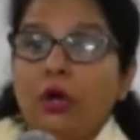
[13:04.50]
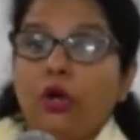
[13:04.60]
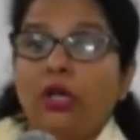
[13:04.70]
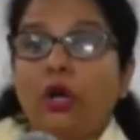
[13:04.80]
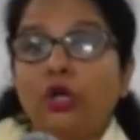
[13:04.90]

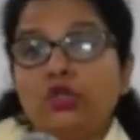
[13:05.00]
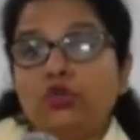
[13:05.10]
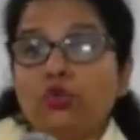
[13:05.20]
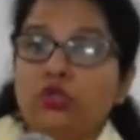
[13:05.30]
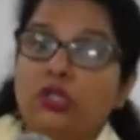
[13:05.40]
or God
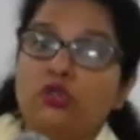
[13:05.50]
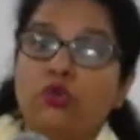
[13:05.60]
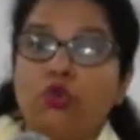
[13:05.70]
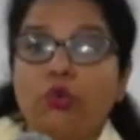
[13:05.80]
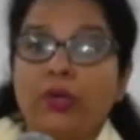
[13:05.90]
chooses
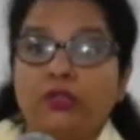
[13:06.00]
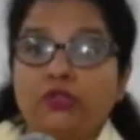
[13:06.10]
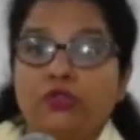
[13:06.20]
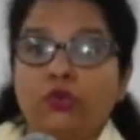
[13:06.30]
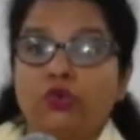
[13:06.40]
who will
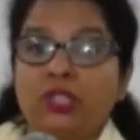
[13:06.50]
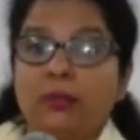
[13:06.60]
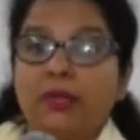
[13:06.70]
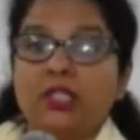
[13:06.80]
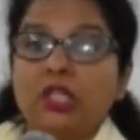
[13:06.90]
choose
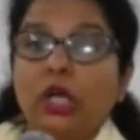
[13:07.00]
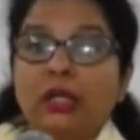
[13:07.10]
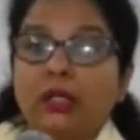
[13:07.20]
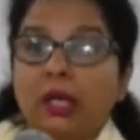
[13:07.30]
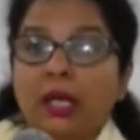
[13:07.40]
him. It's not
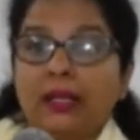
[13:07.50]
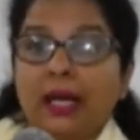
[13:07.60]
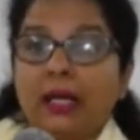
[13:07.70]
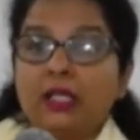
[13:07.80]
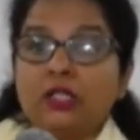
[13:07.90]

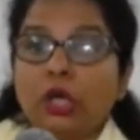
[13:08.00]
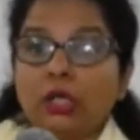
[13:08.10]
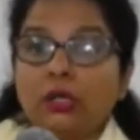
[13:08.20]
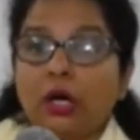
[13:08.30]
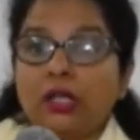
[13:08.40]
that. It's
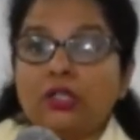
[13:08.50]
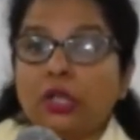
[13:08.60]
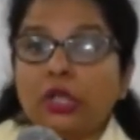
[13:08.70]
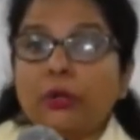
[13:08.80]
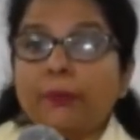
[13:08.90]
not God is
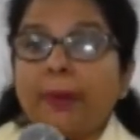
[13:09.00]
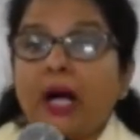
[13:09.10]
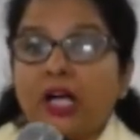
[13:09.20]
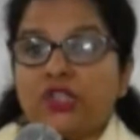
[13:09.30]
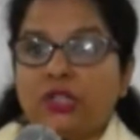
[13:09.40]
not a
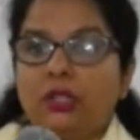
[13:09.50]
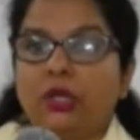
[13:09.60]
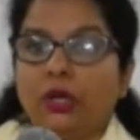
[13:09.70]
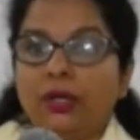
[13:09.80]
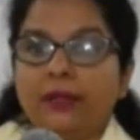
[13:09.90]
partial
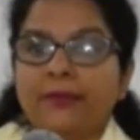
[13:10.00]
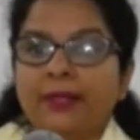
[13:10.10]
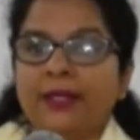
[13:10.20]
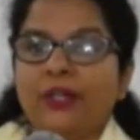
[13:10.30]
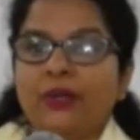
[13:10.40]
God
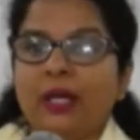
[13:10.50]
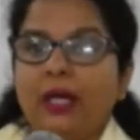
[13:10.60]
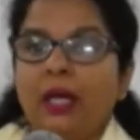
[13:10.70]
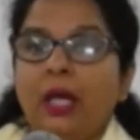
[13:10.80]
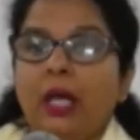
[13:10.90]
okay
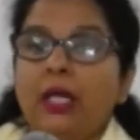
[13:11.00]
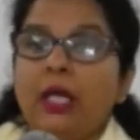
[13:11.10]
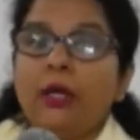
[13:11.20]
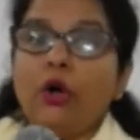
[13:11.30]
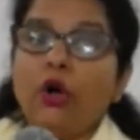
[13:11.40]

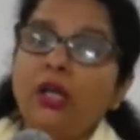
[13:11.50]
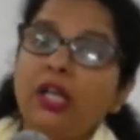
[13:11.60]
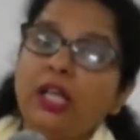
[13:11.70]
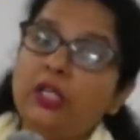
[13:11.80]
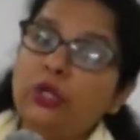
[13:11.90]
he
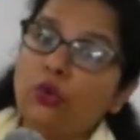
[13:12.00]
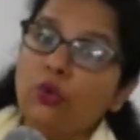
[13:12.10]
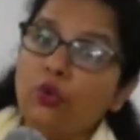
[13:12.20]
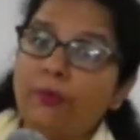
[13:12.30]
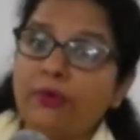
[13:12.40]
already
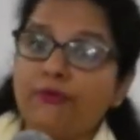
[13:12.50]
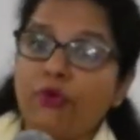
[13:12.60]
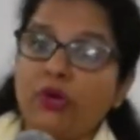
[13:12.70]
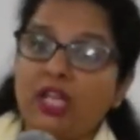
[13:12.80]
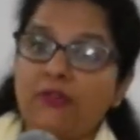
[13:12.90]
knew
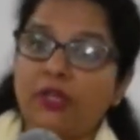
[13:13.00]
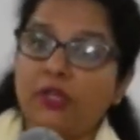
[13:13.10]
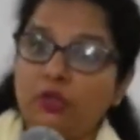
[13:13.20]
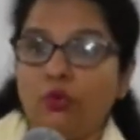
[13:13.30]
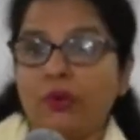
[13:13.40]
before even
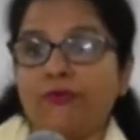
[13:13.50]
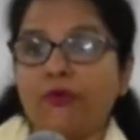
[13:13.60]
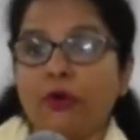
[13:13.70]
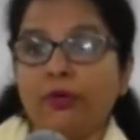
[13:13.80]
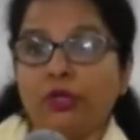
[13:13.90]
you were
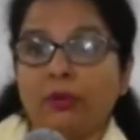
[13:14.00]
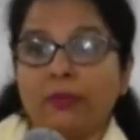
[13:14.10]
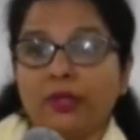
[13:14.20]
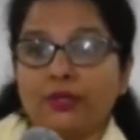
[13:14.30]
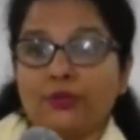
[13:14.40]
formed in your
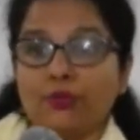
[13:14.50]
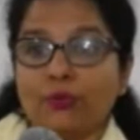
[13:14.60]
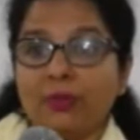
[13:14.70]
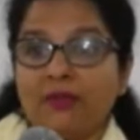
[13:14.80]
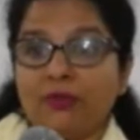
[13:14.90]
mother's
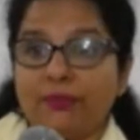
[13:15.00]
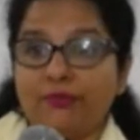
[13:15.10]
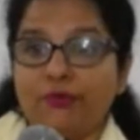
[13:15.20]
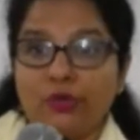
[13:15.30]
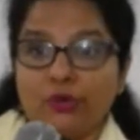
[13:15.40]
womb even
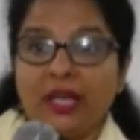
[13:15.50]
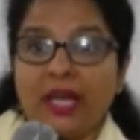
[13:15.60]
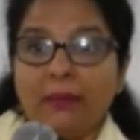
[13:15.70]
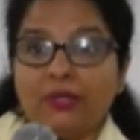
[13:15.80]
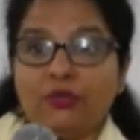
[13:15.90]
before you
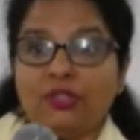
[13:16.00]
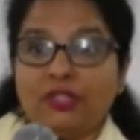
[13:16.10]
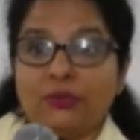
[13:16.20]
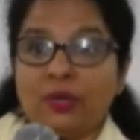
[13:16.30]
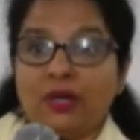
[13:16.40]
came into
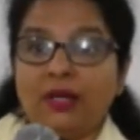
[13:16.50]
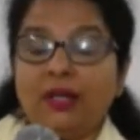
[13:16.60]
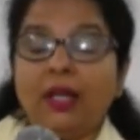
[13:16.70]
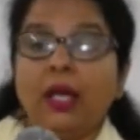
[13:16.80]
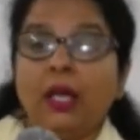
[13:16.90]
this world
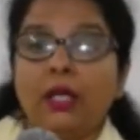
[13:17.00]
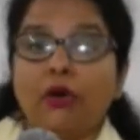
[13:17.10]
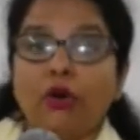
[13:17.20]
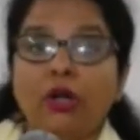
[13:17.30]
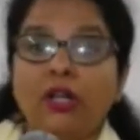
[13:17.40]
he
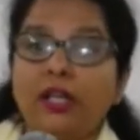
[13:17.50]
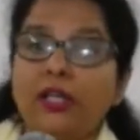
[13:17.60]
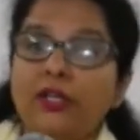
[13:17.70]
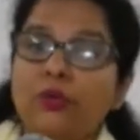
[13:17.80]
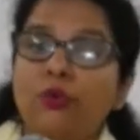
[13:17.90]
already
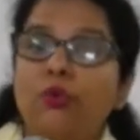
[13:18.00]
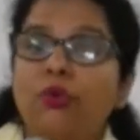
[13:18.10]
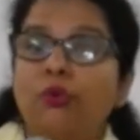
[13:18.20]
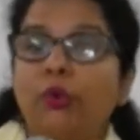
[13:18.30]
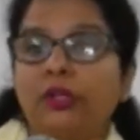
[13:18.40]
knew
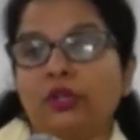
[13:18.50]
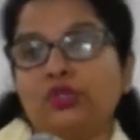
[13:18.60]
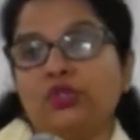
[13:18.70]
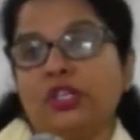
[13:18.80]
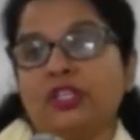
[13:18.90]
what are the
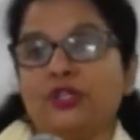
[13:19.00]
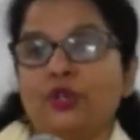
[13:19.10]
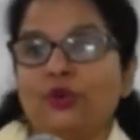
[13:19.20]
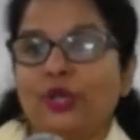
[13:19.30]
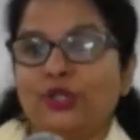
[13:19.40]
choices
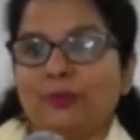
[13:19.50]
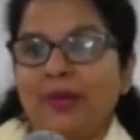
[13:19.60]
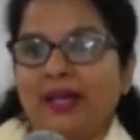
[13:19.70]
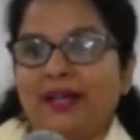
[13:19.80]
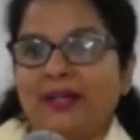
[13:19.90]
you're going to
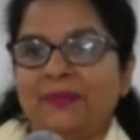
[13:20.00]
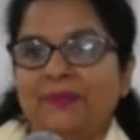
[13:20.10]
make